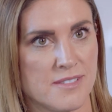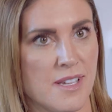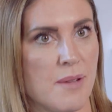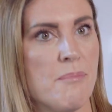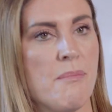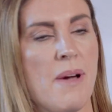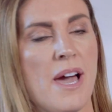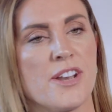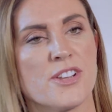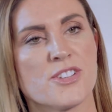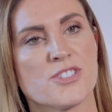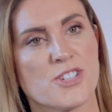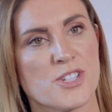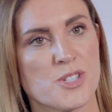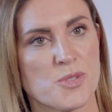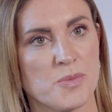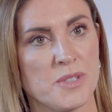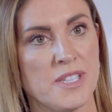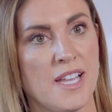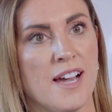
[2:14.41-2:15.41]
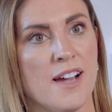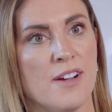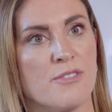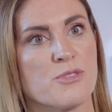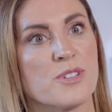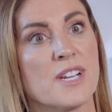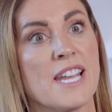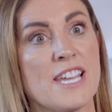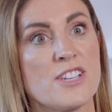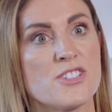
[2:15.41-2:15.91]
that managers will
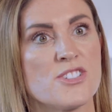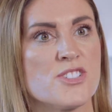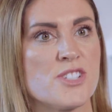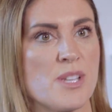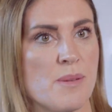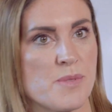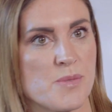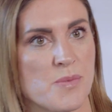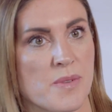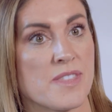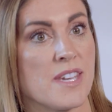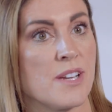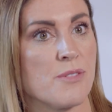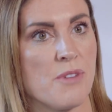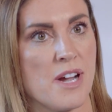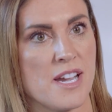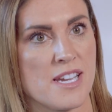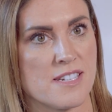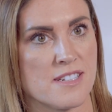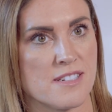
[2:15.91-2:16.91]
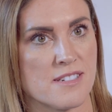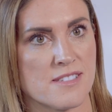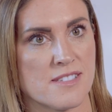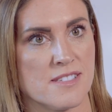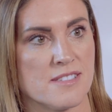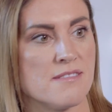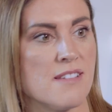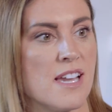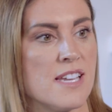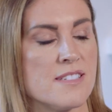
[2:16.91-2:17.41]
have relationships with their riders
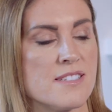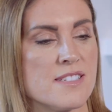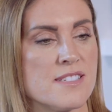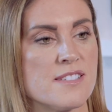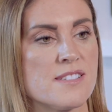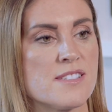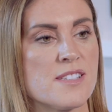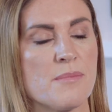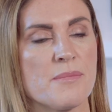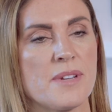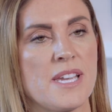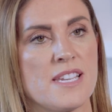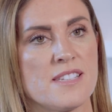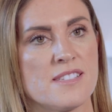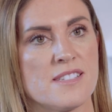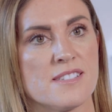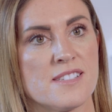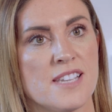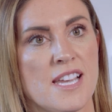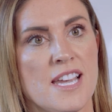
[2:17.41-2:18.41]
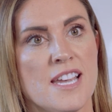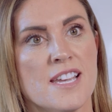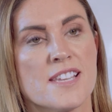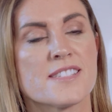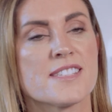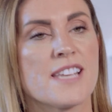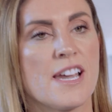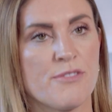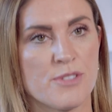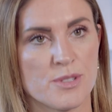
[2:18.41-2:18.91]
and in some cases
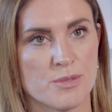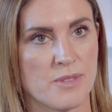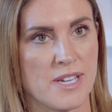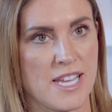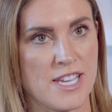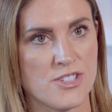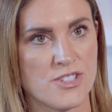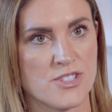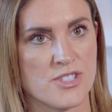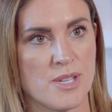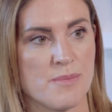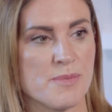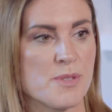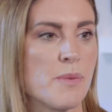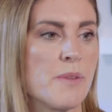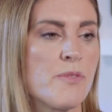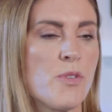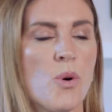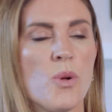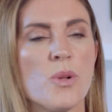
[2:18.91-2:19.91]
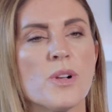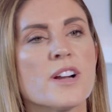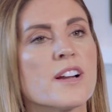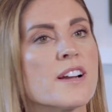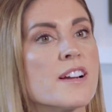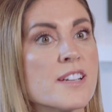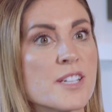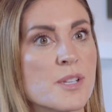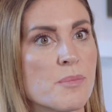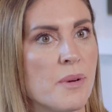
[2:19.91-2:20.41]
several relationships, and we've all
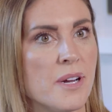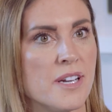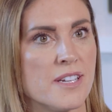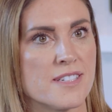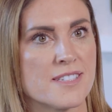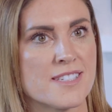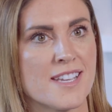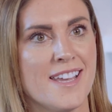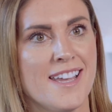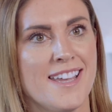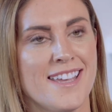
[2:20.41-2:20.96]
heard about